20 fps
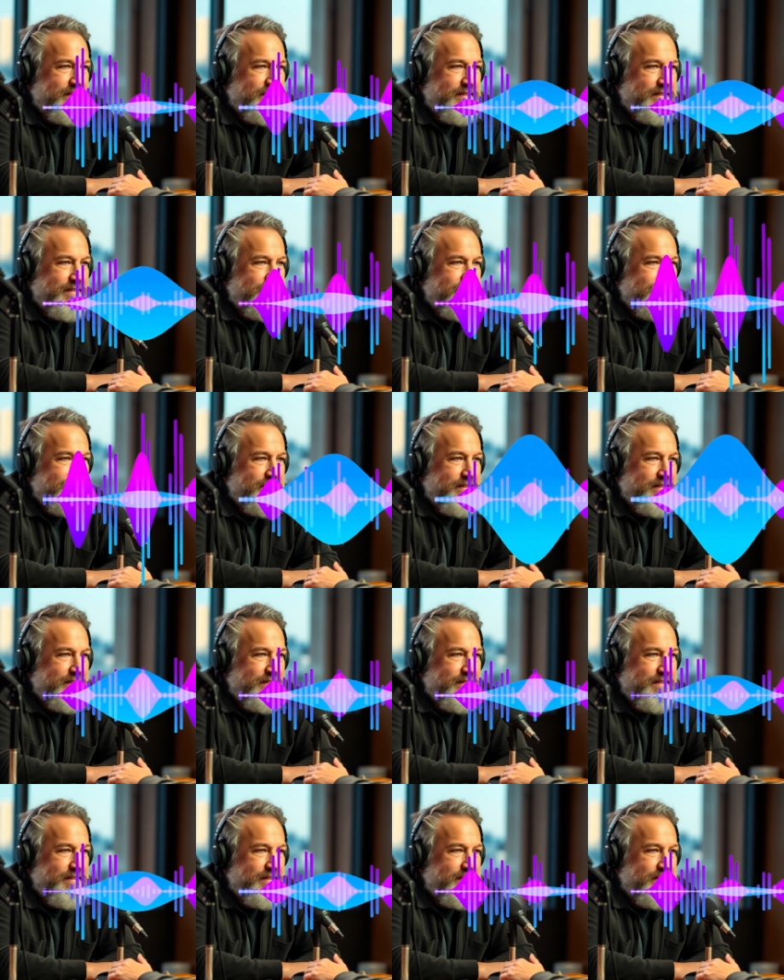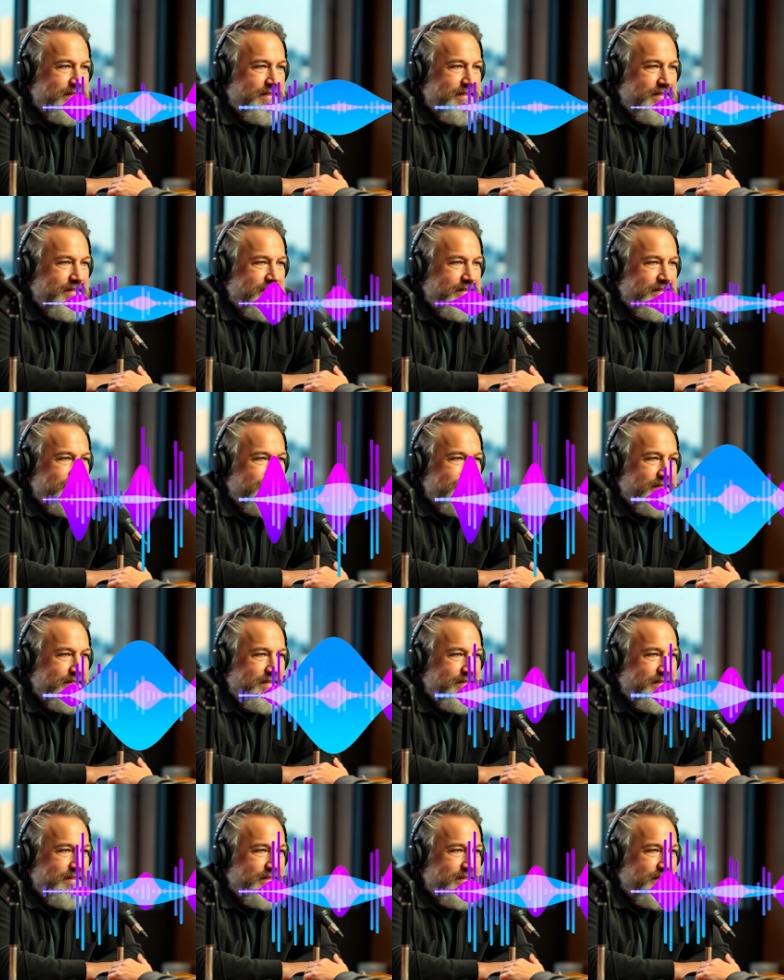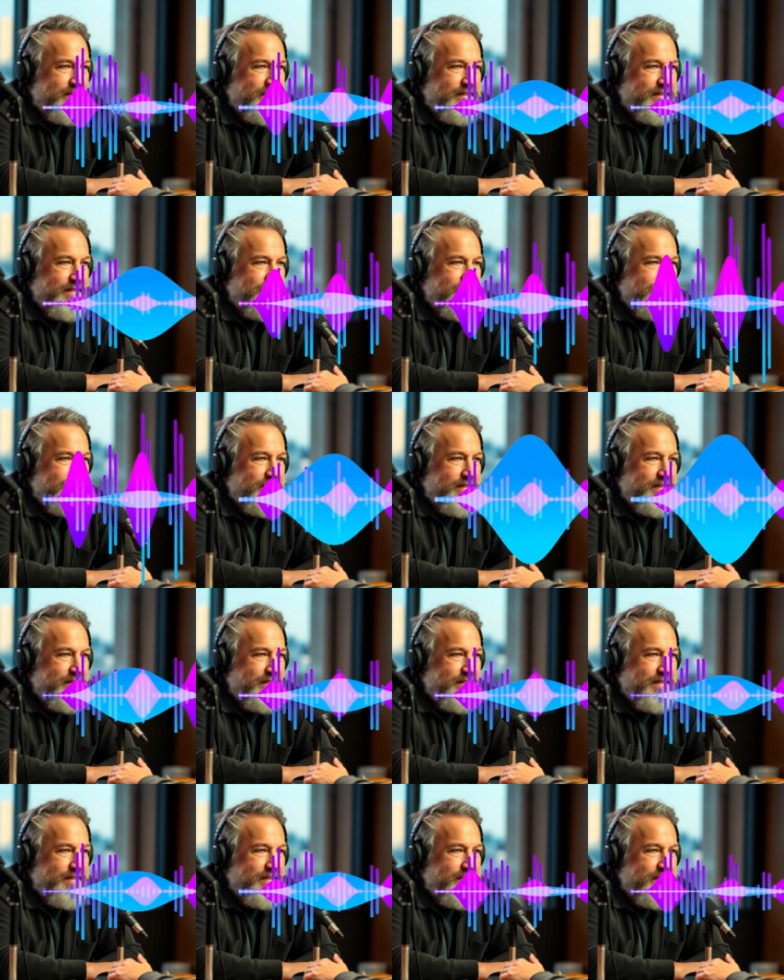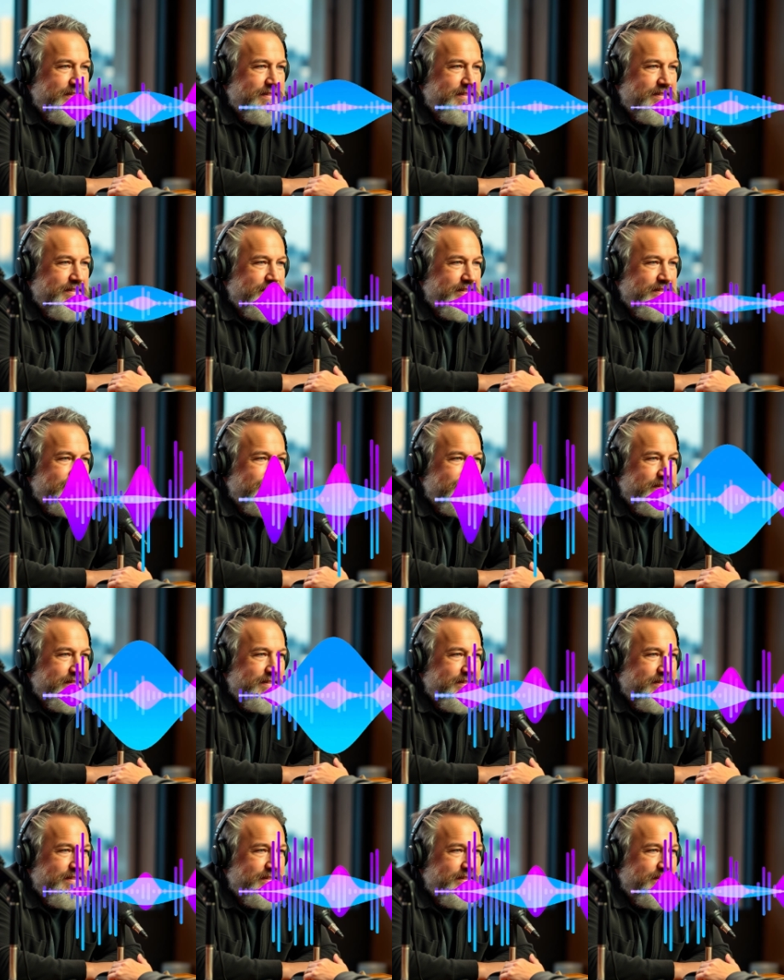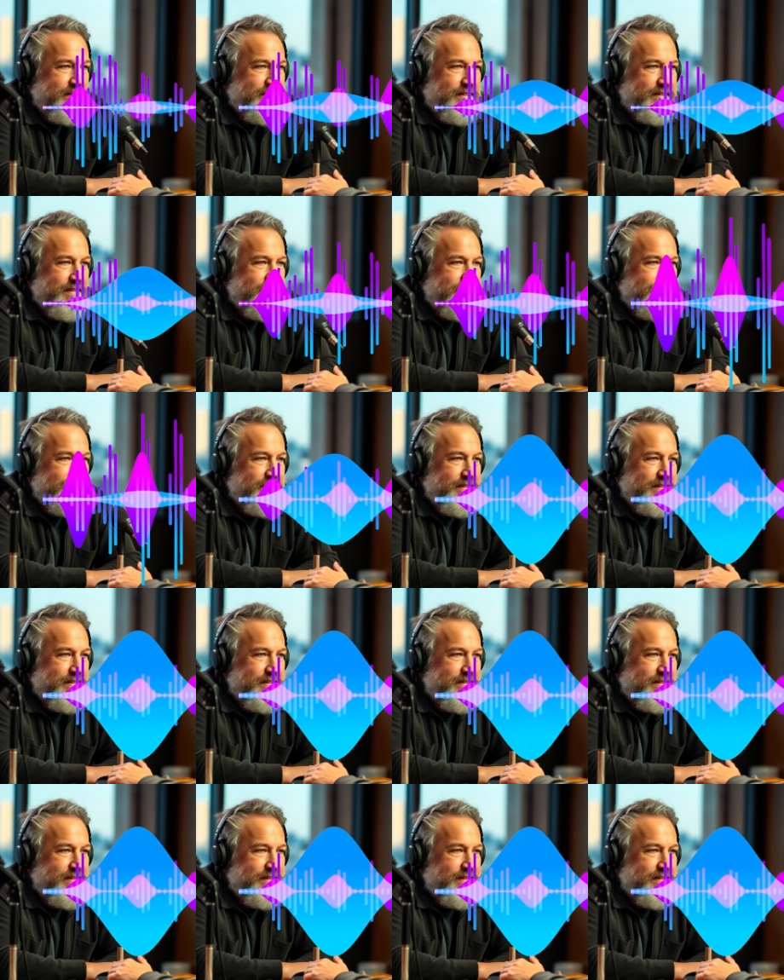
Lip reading: between like a really good child chess player